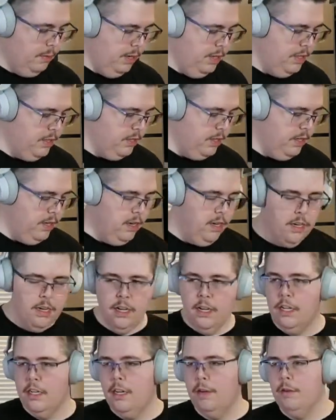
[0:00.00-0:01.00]
Racer.
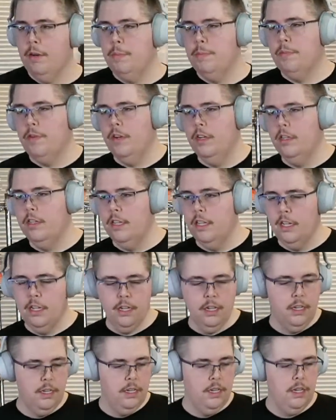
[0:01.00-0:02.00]
I reprinted
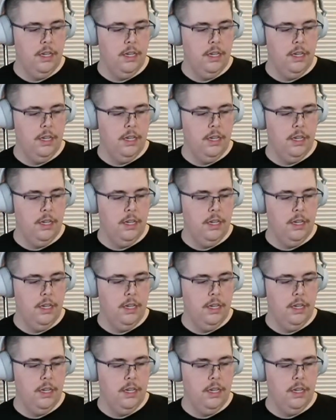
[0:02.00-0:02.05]
the